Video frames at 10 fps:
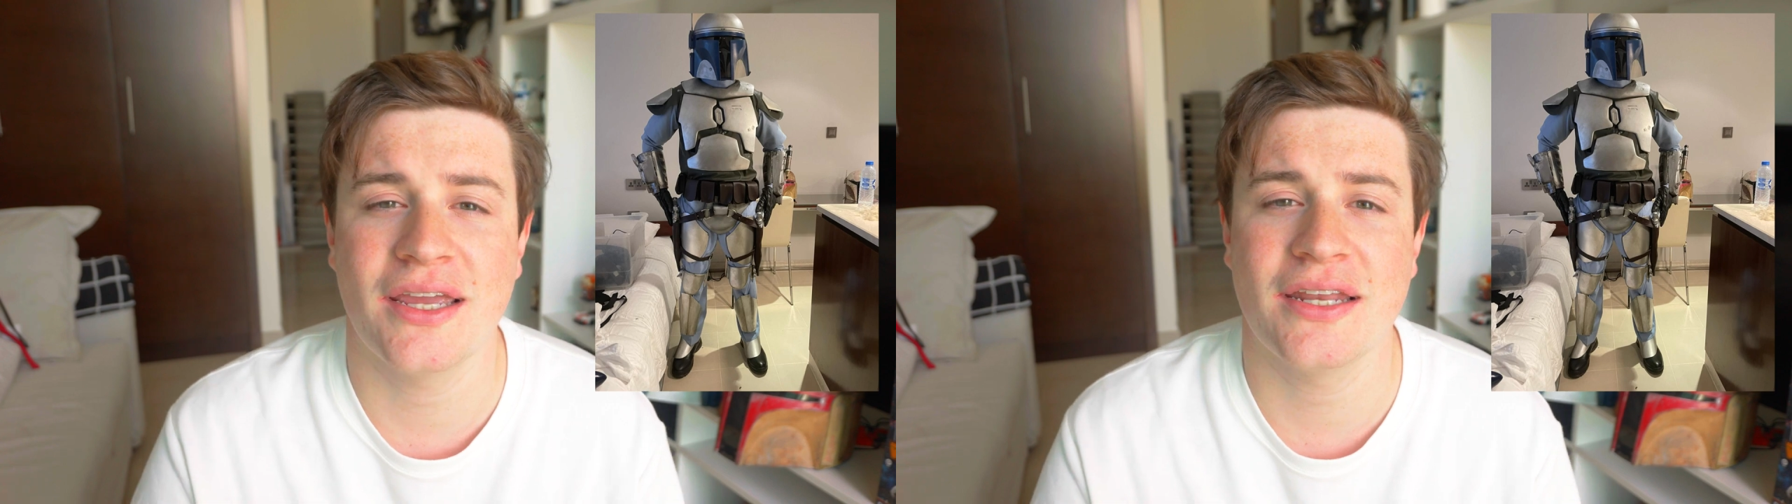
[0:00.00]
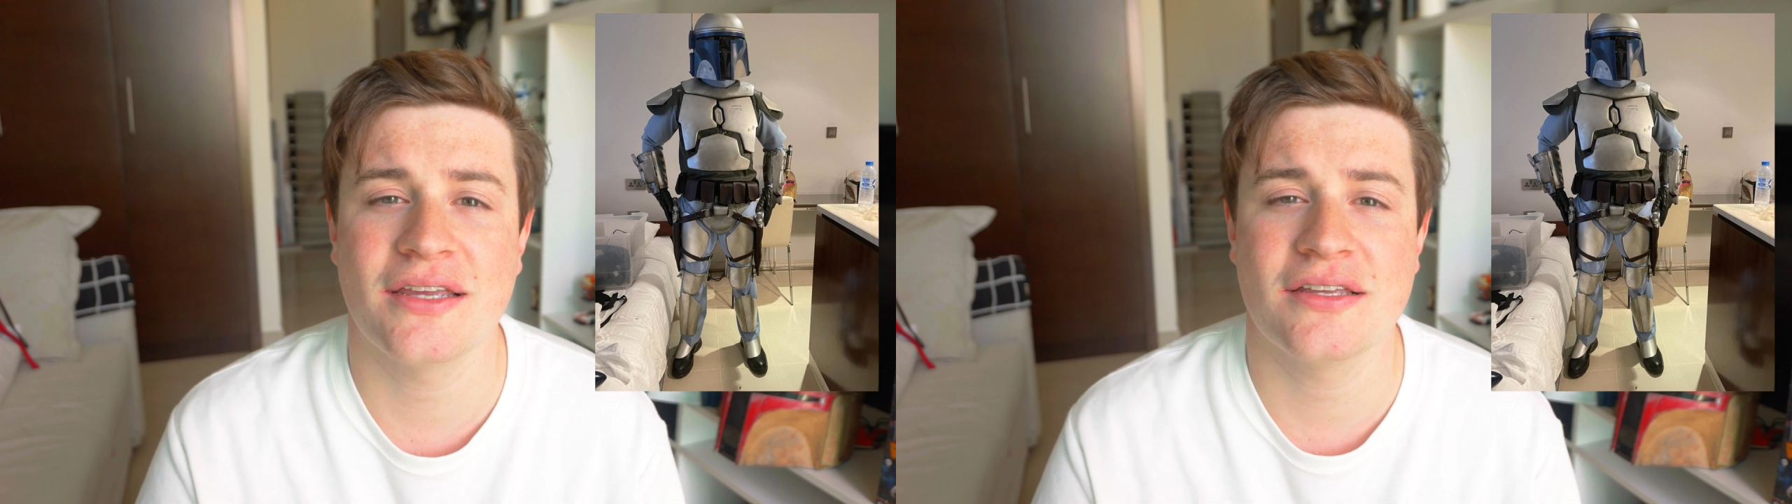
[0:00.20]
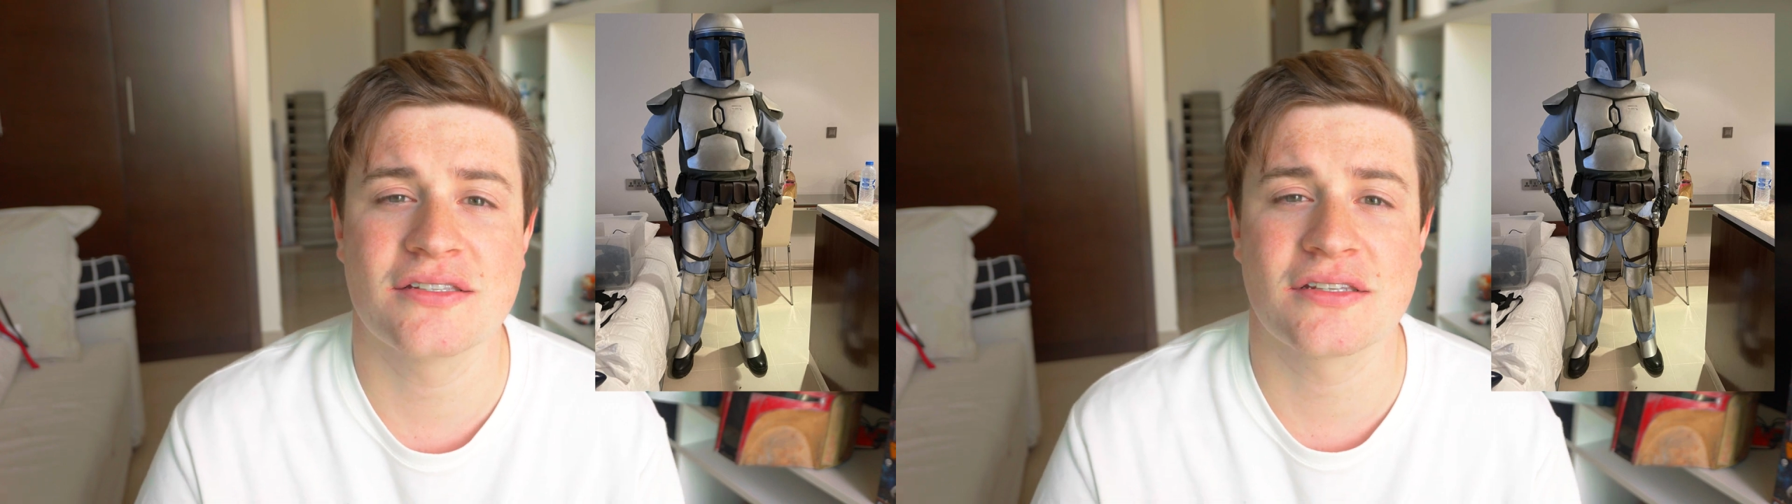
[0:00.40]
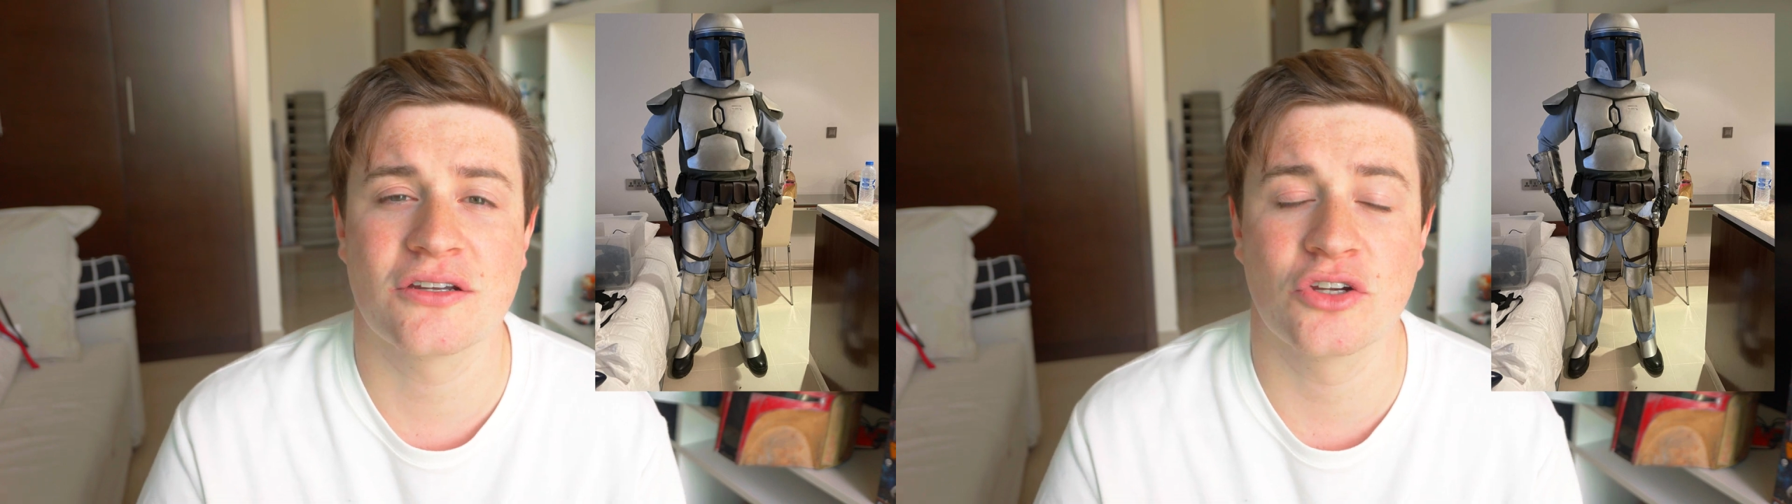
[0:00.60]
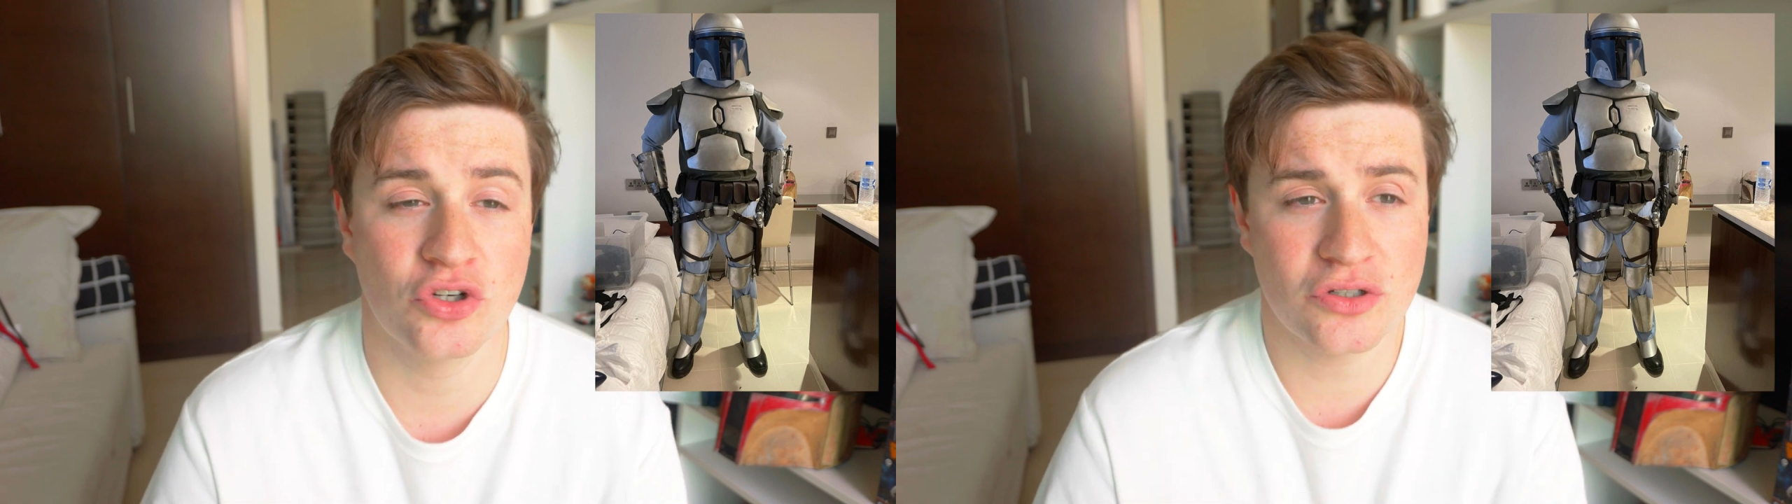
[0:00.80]
It is
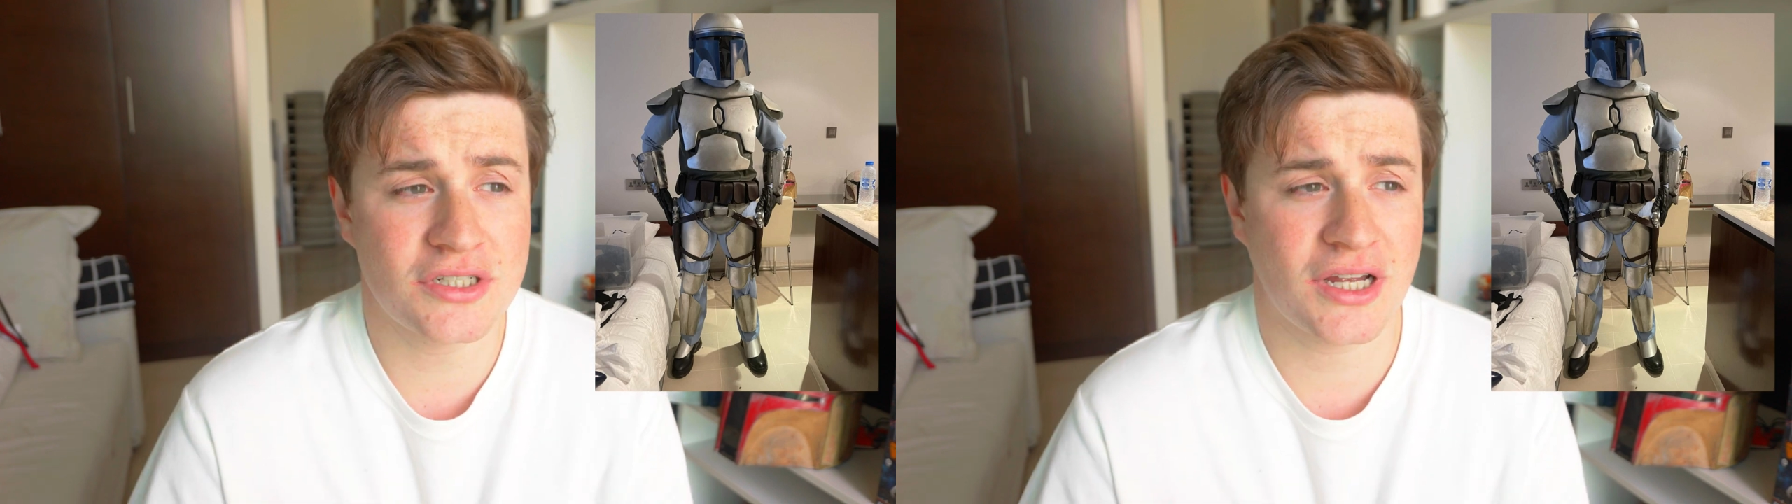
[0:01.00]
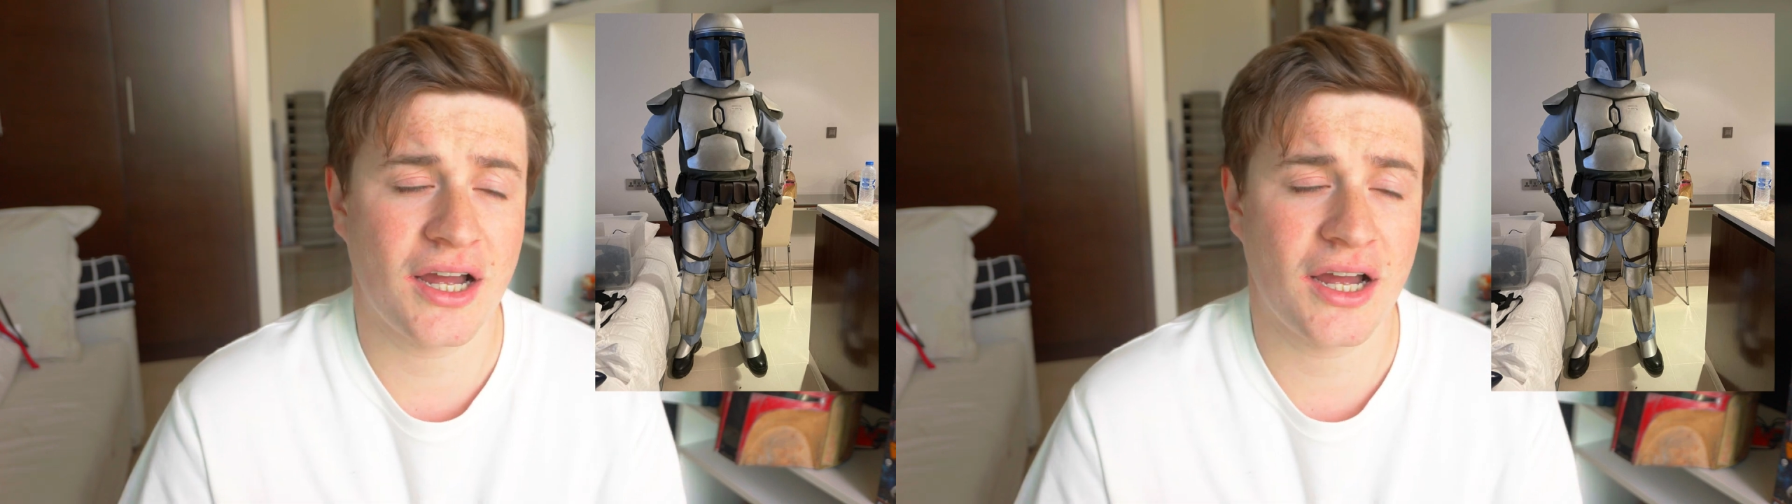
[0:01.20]
good.